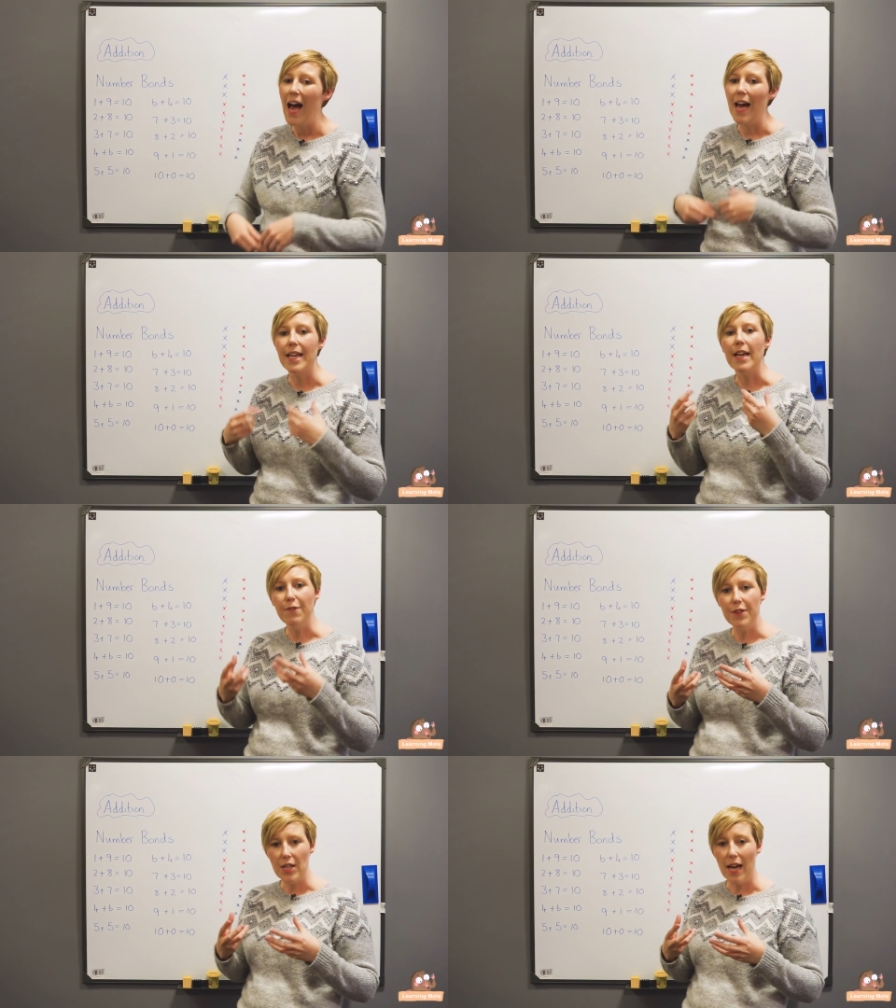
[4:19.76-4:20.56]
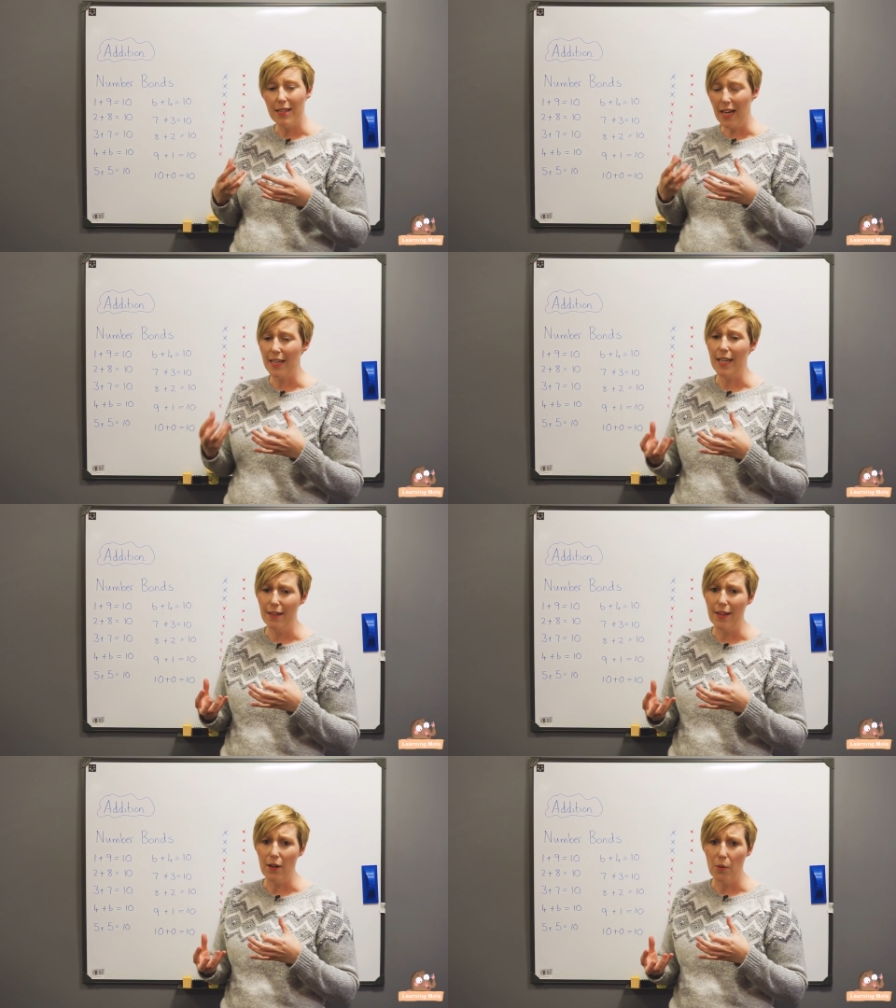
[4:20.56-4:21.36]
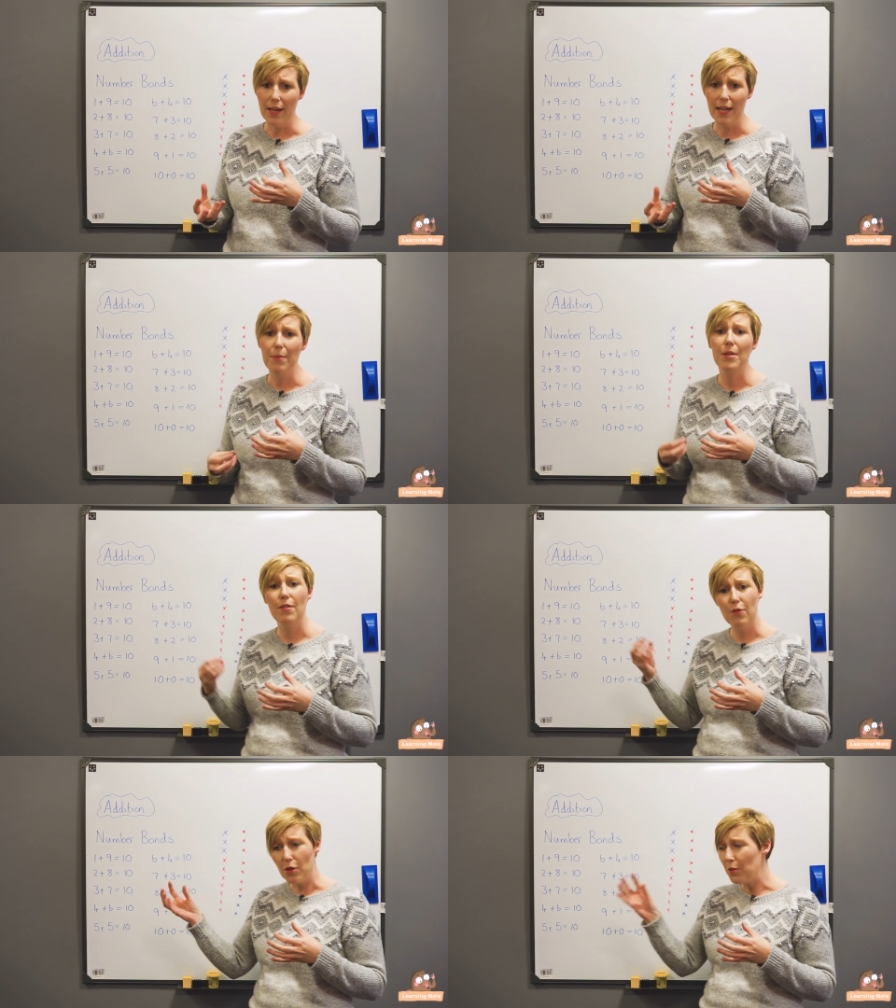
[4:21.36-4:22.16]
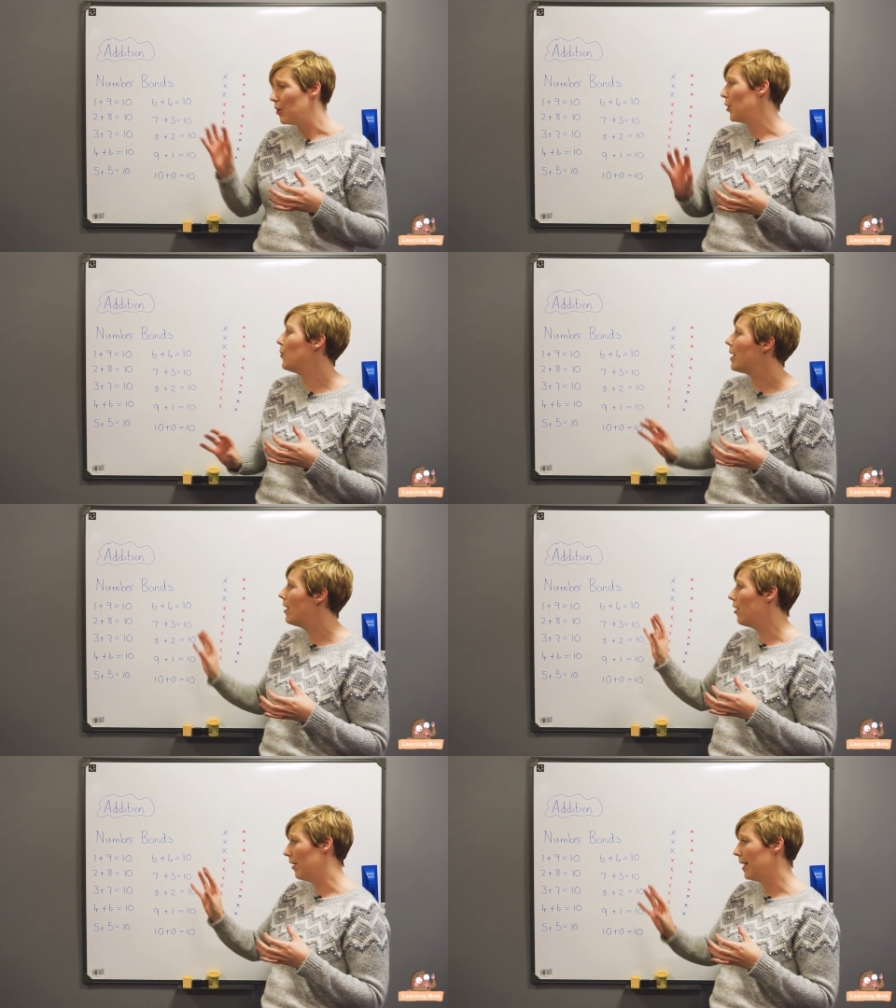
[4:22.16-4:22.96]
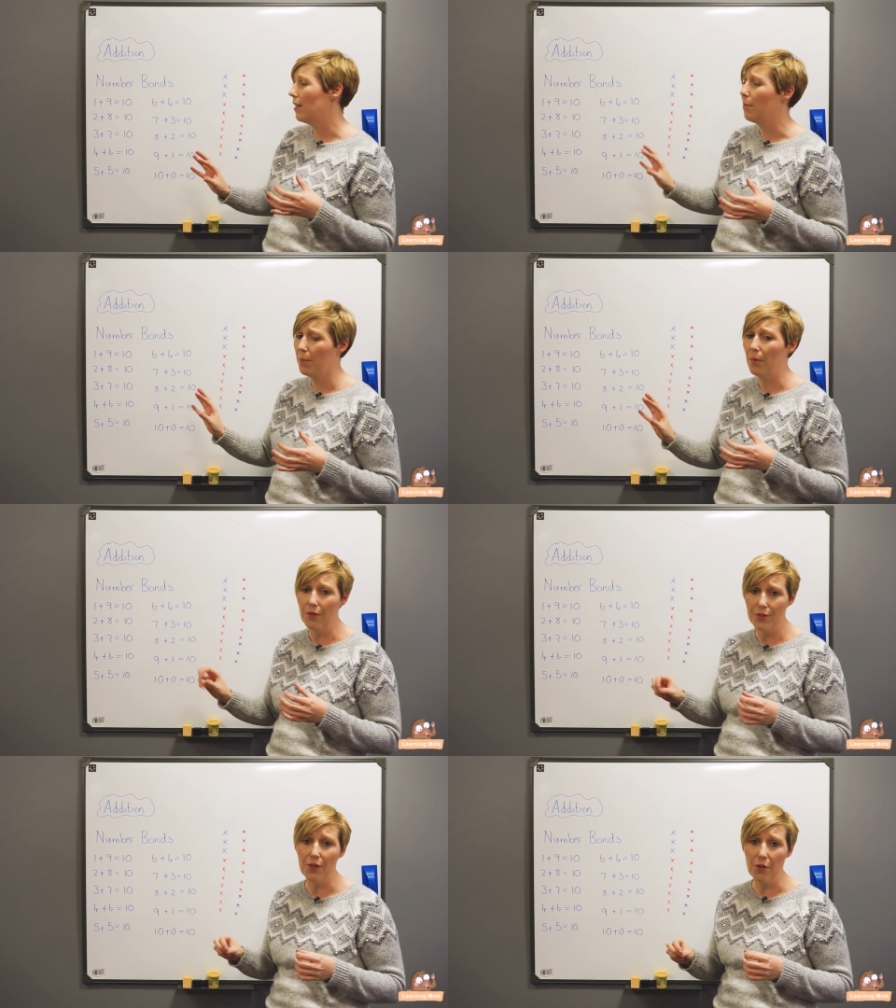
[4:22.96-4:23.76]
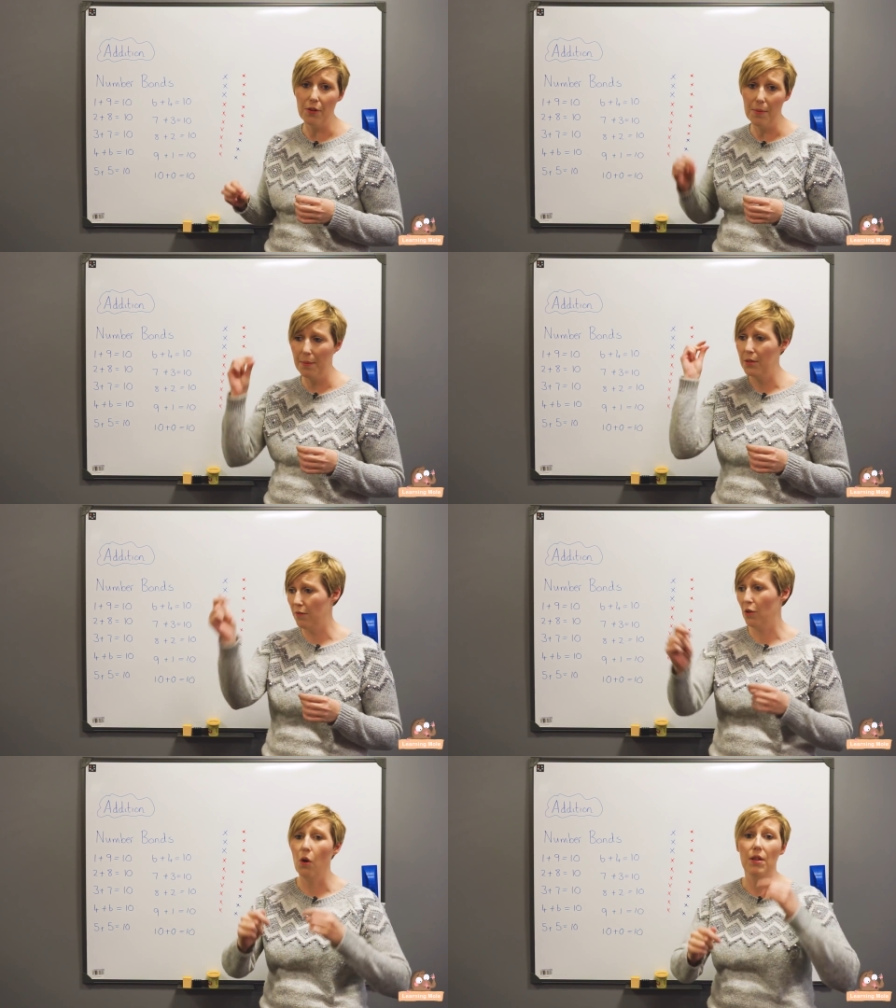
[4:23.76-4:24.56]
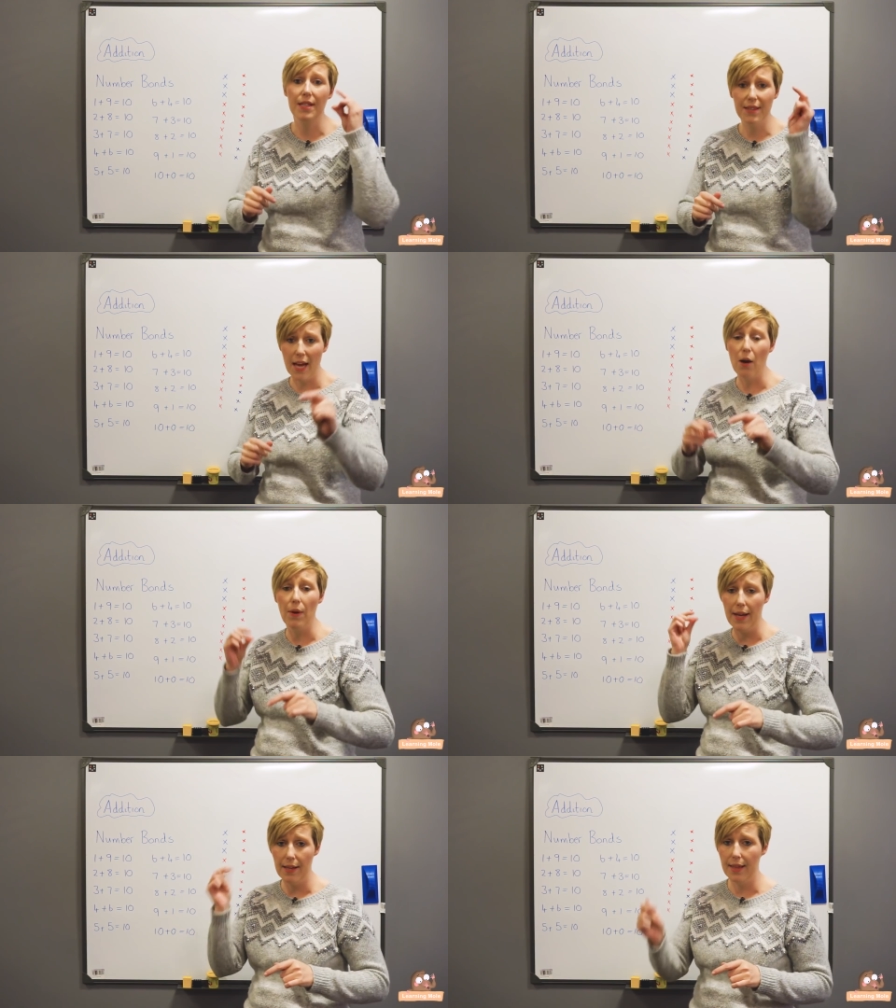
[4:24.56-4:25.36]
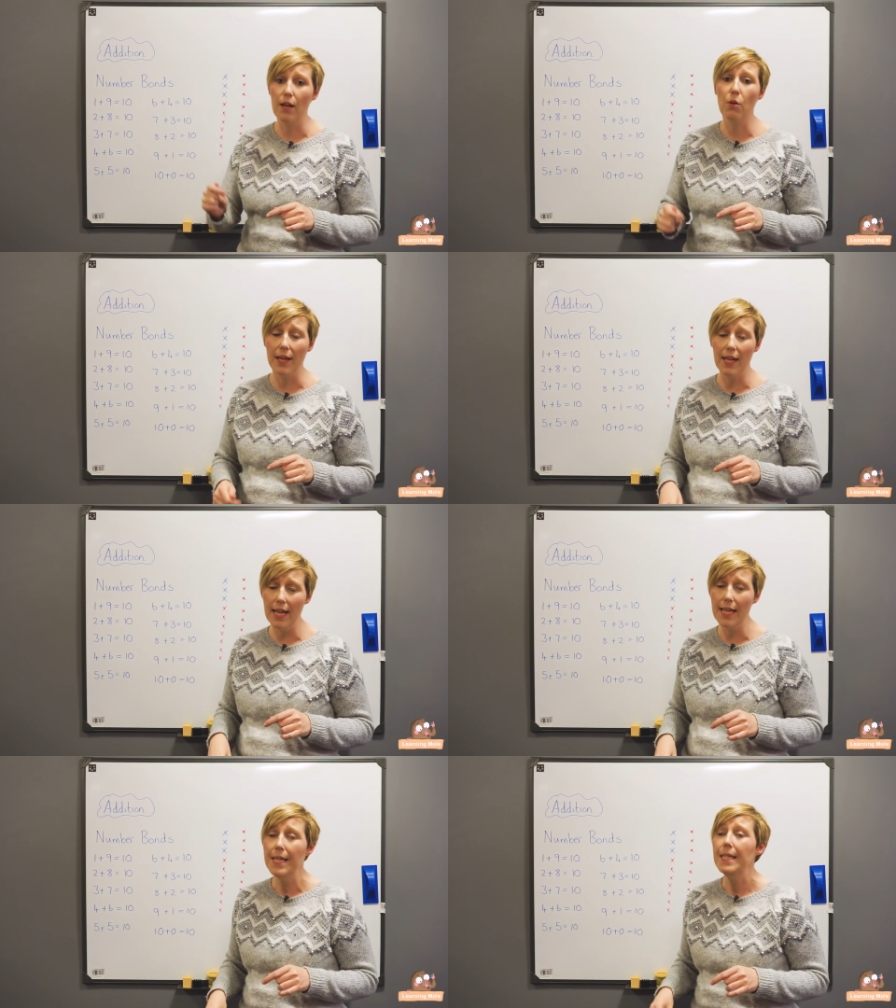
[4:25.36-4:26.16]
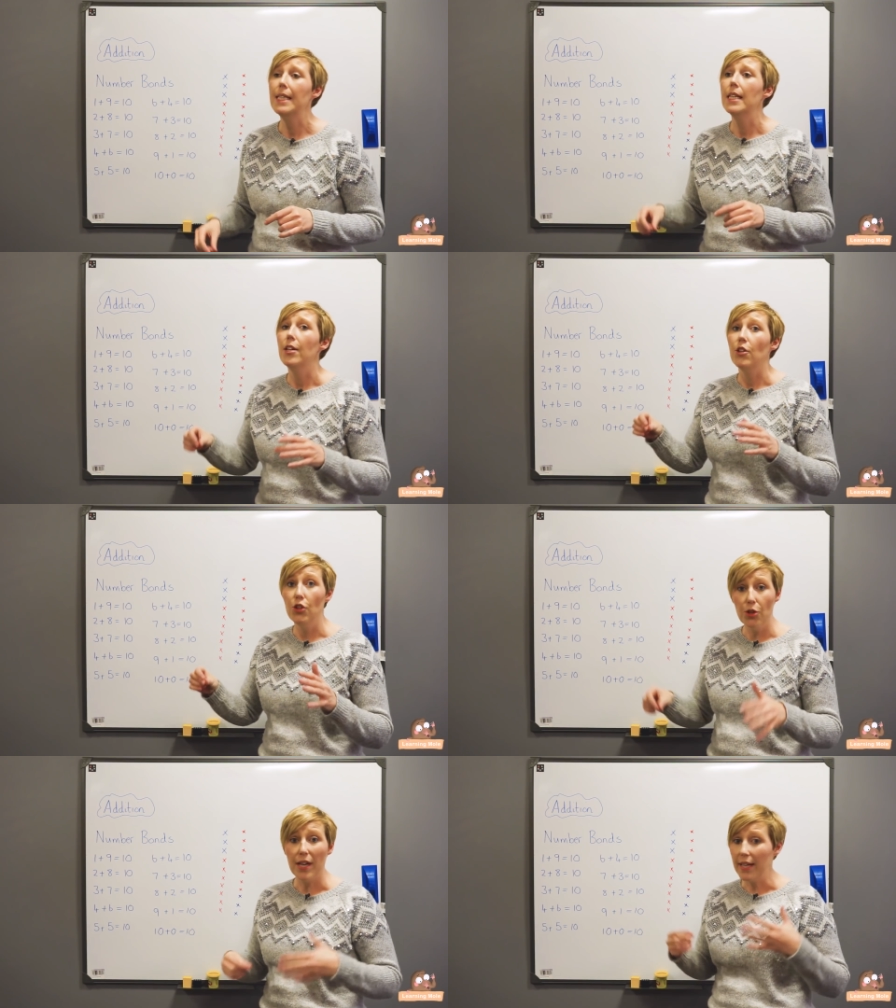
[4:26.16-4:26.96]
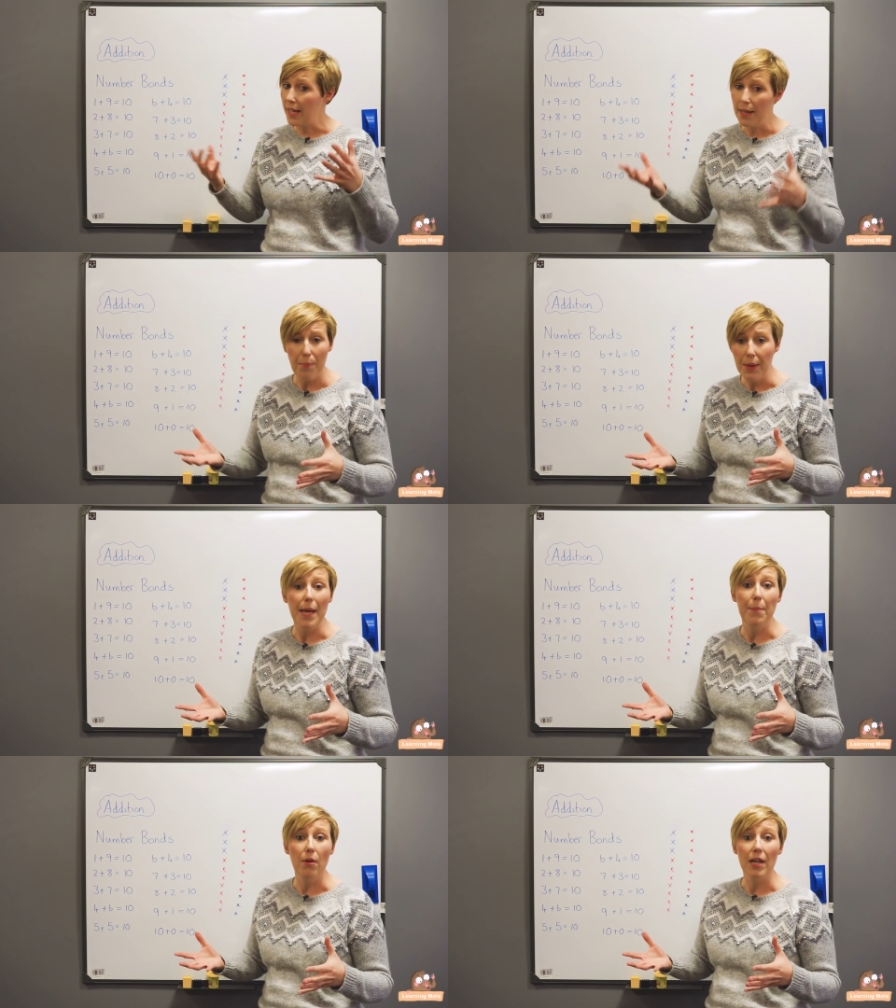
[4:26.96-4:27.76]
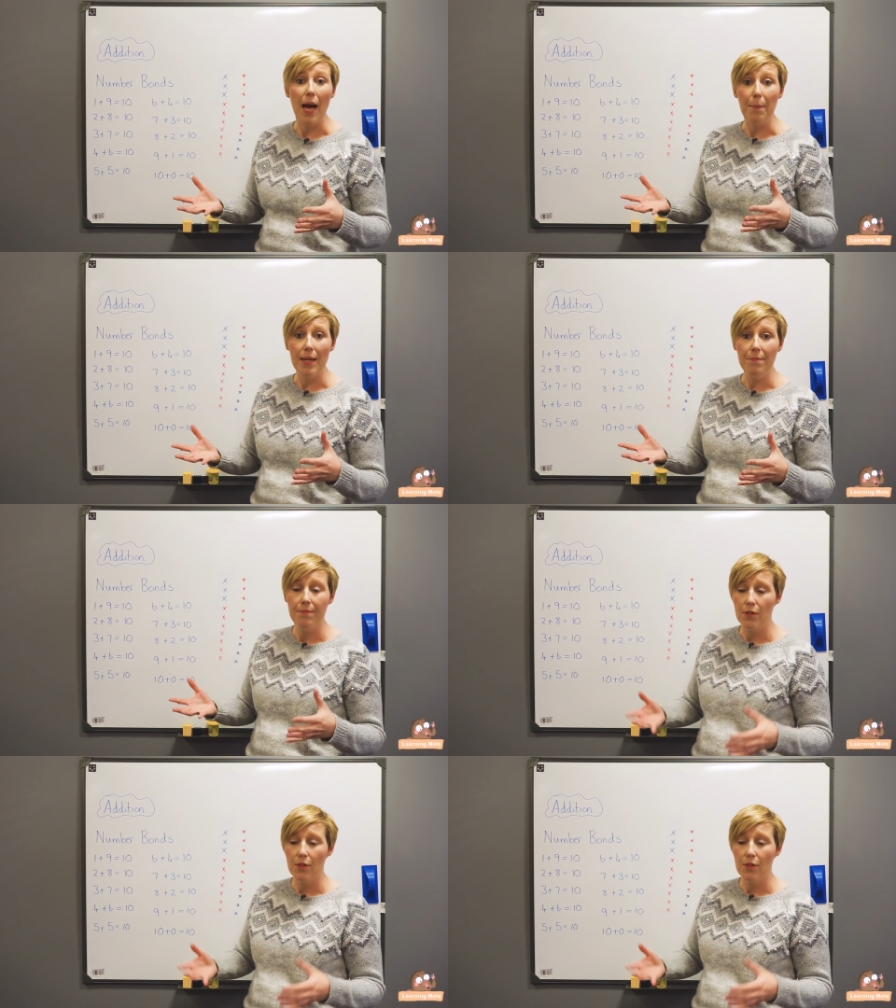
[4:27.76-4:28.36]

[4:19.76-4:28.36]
And if the child can't get it that quickly, because of course when you're only learning number bonds, they're not going to be able to recall it that quickly, you can keep on clapping.